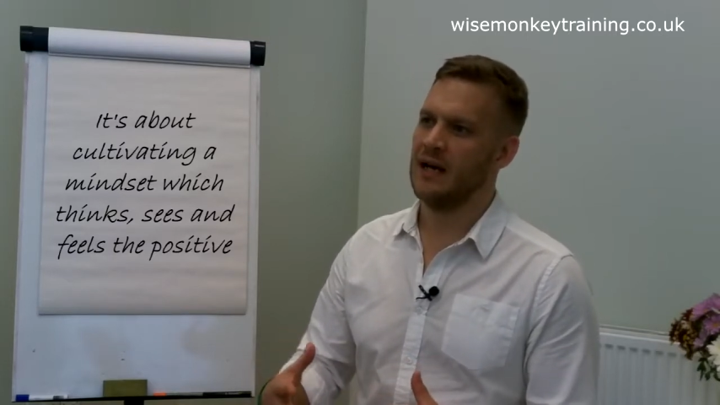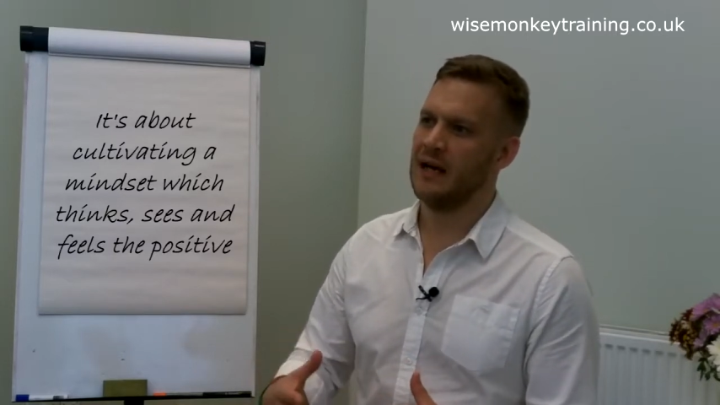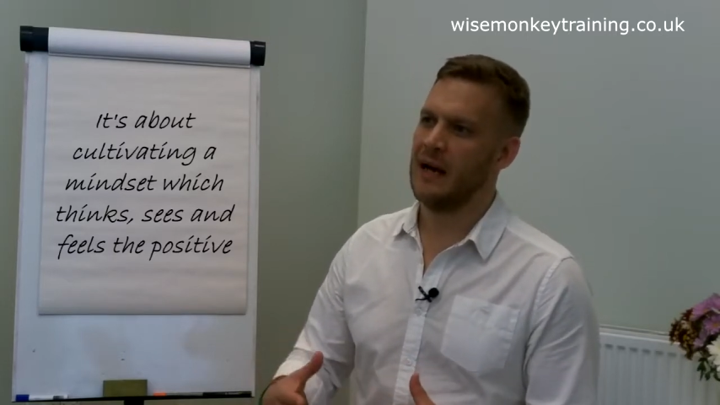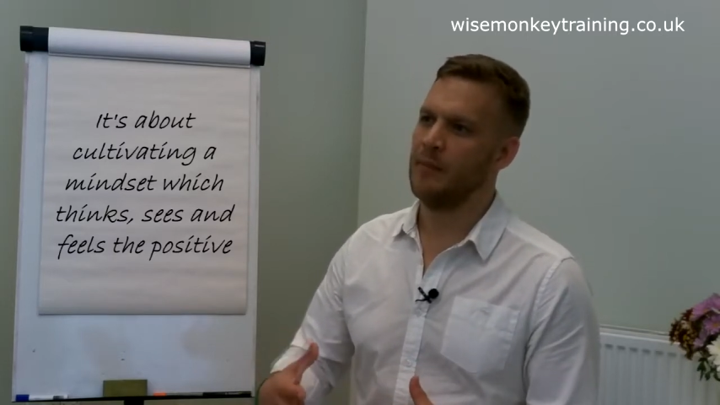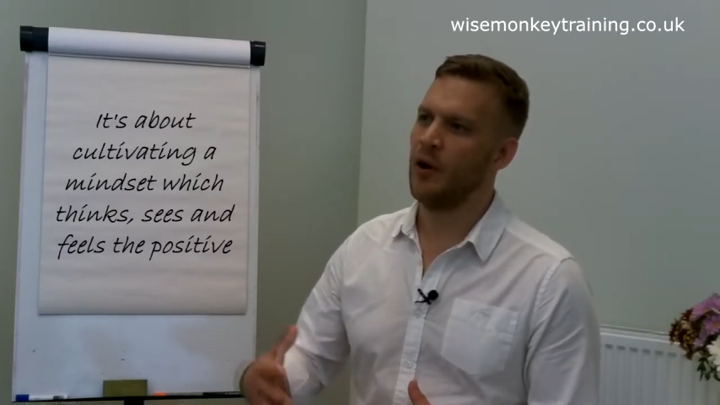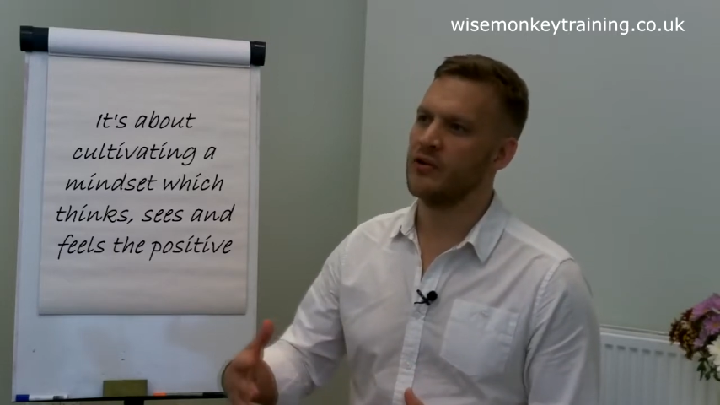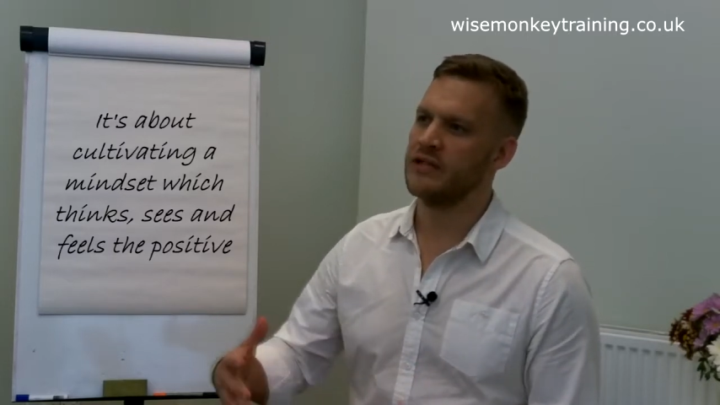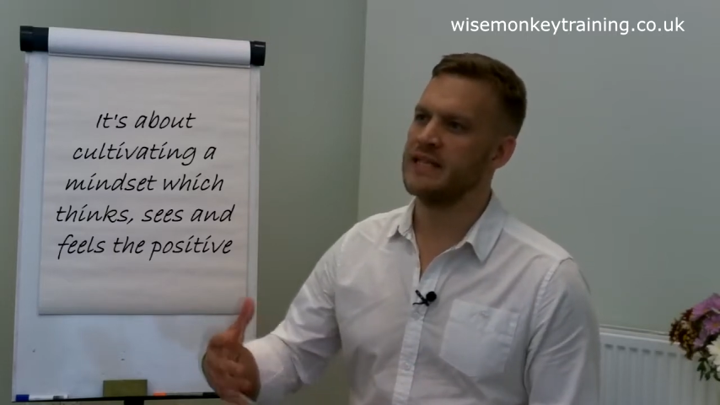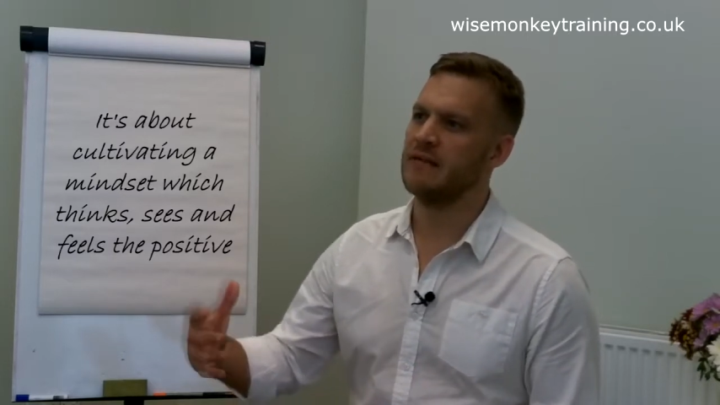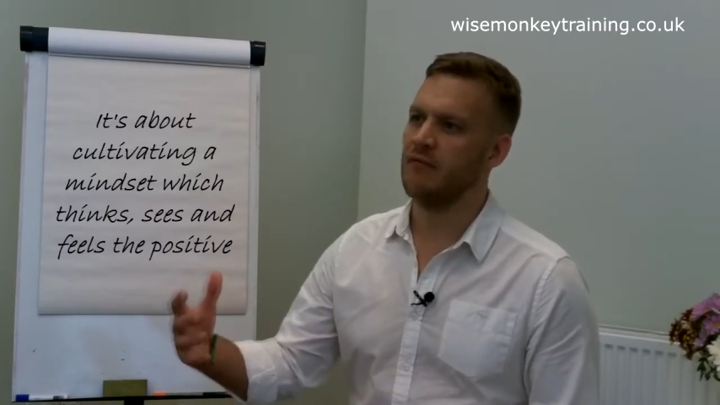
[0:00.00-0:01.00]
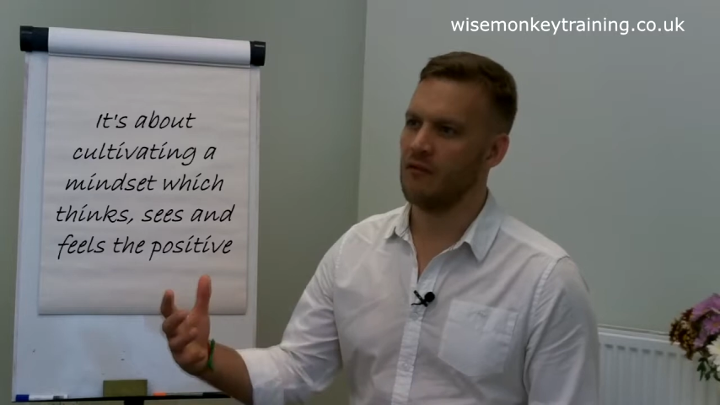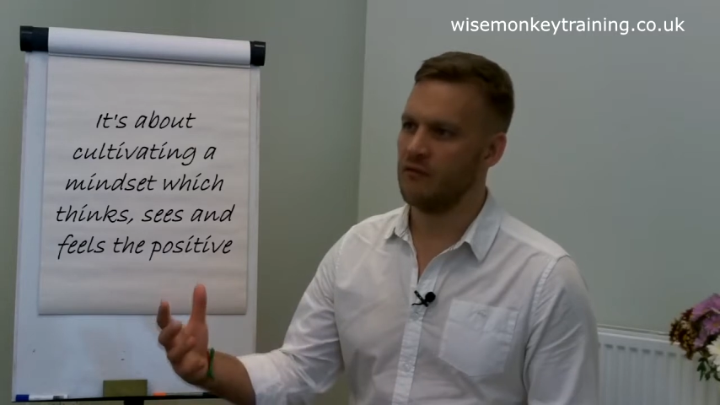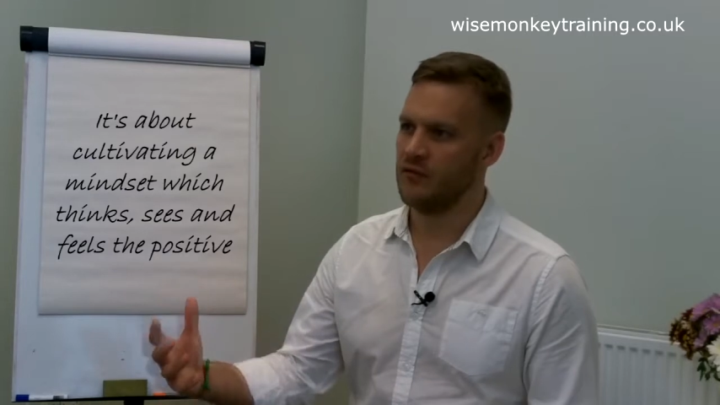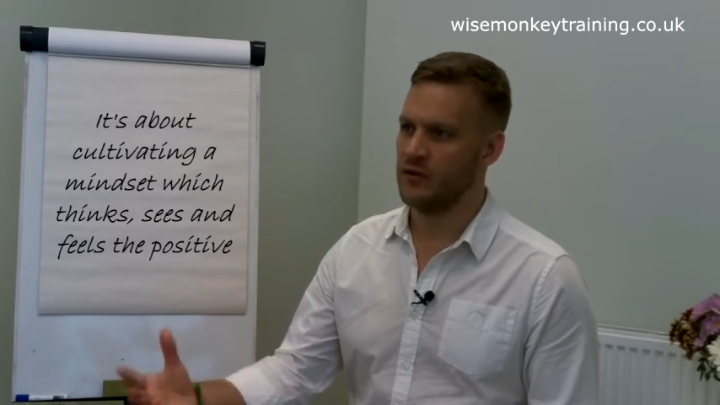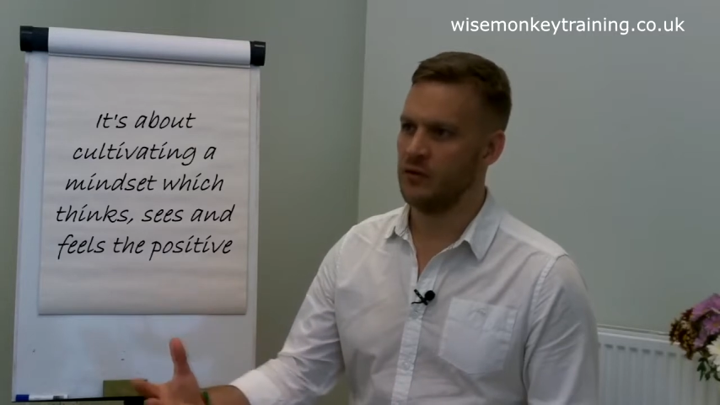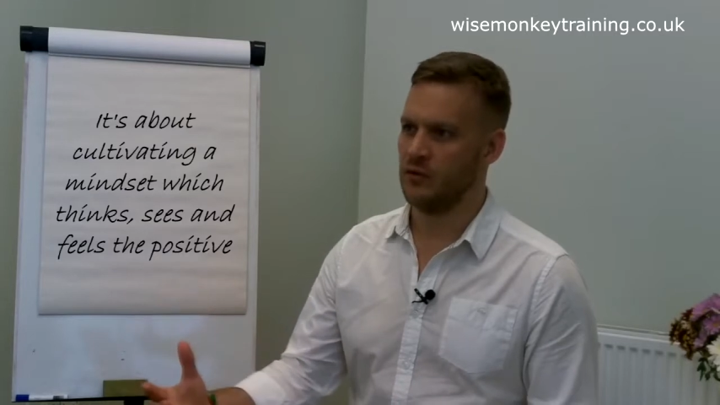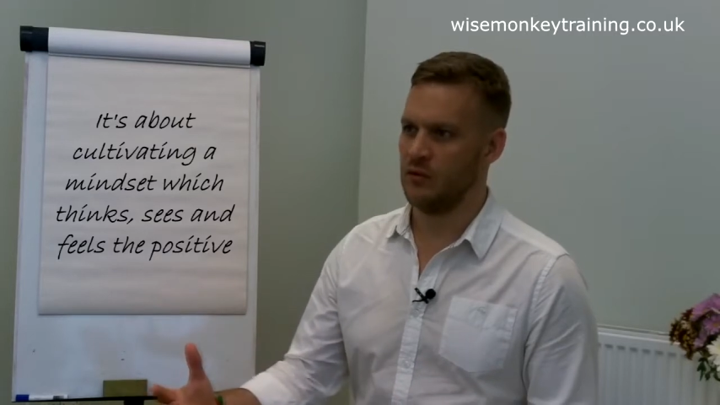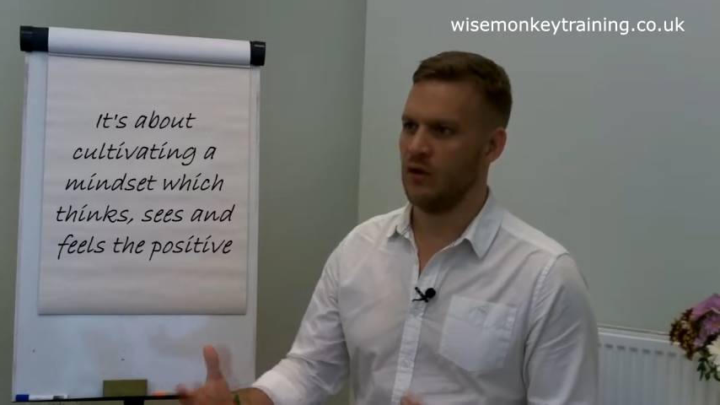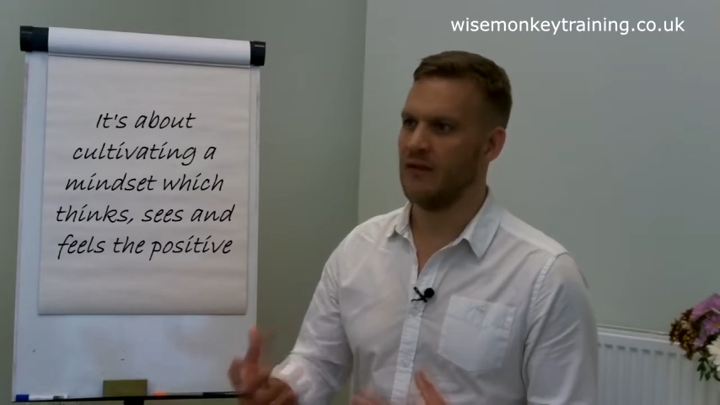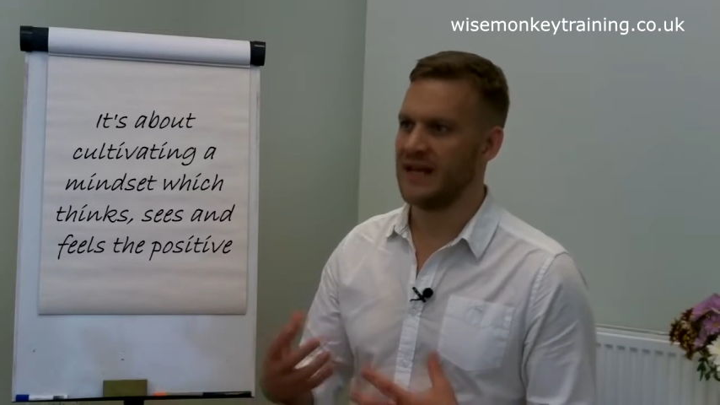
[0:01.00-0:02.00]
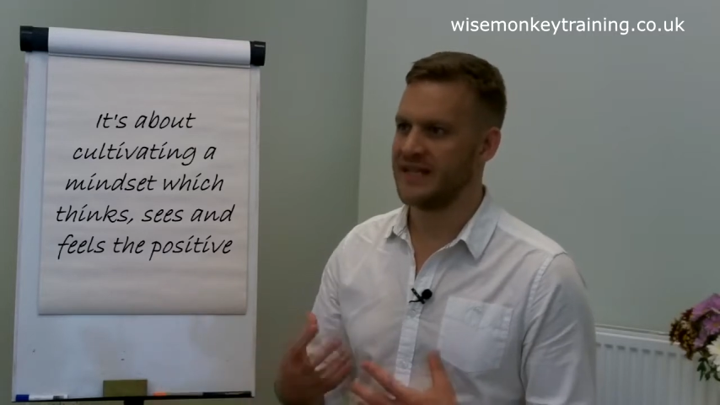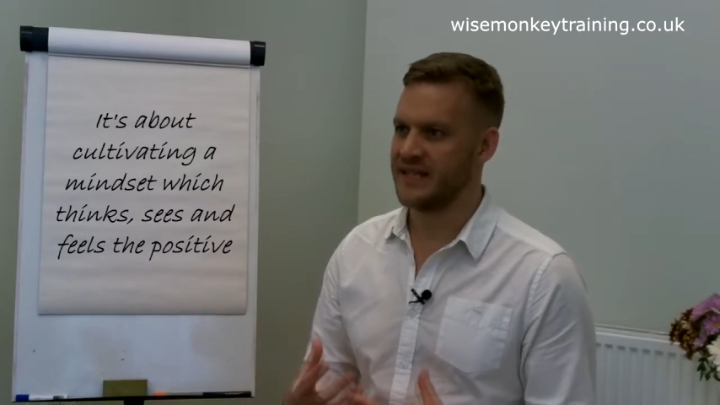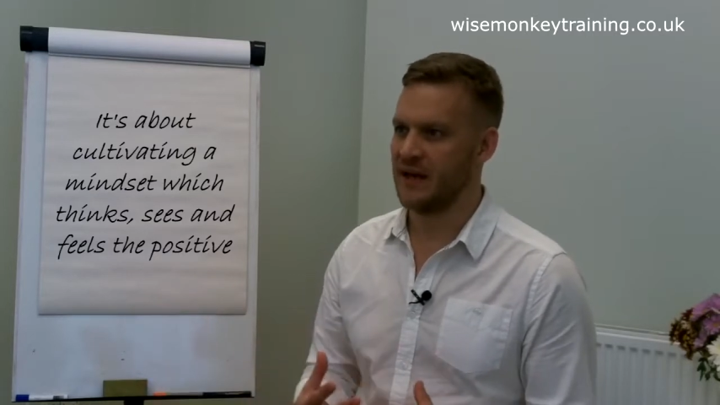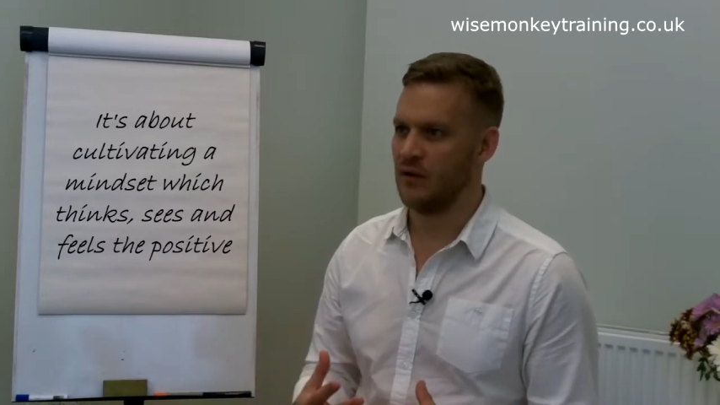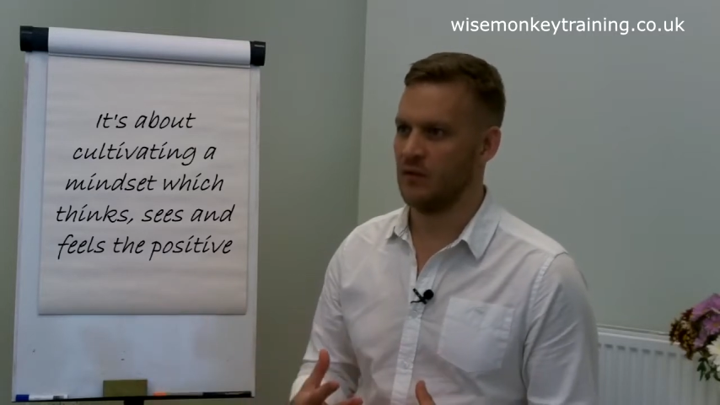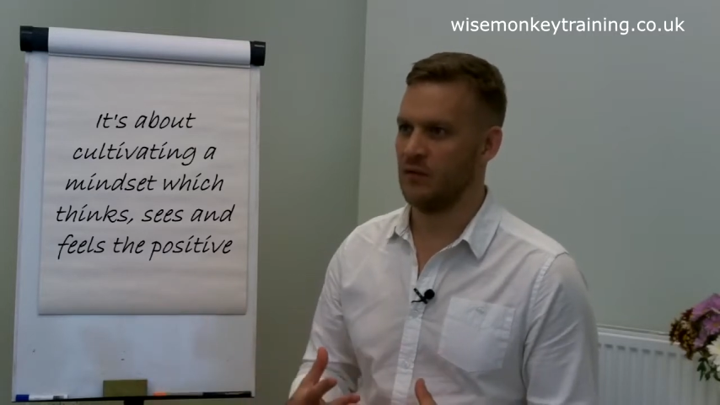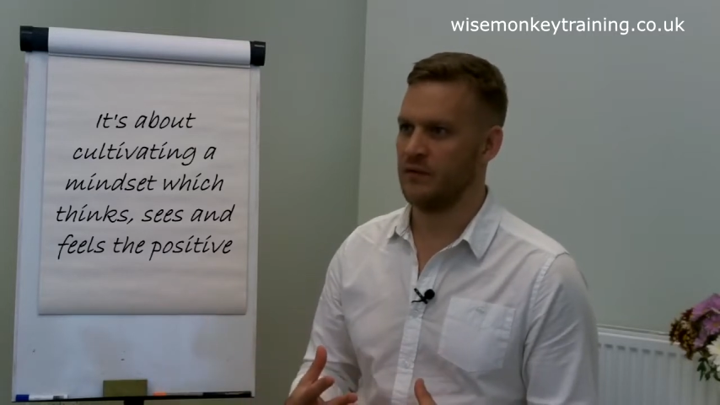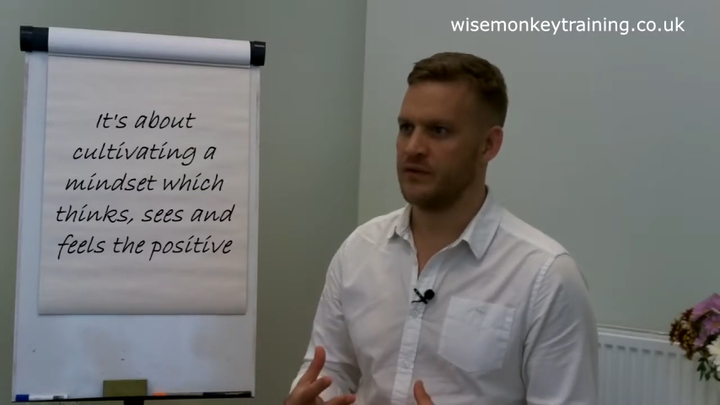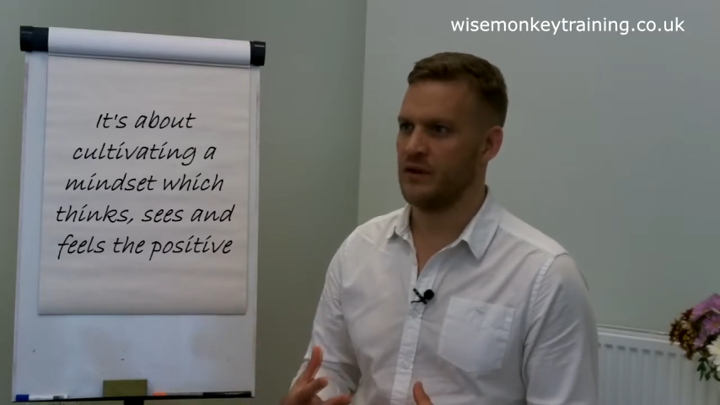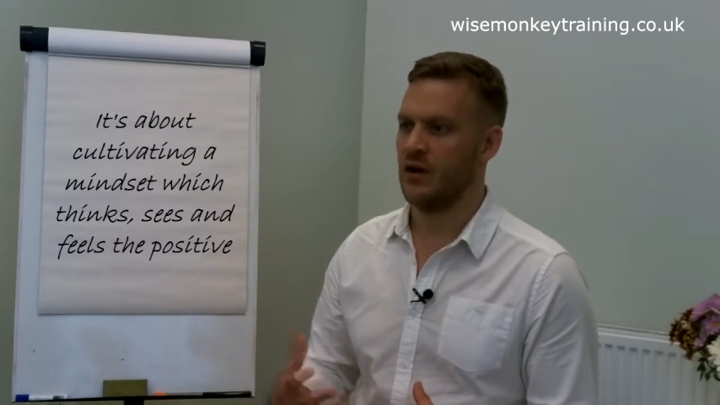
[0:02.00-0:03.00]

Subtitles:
a positive view of ourselves,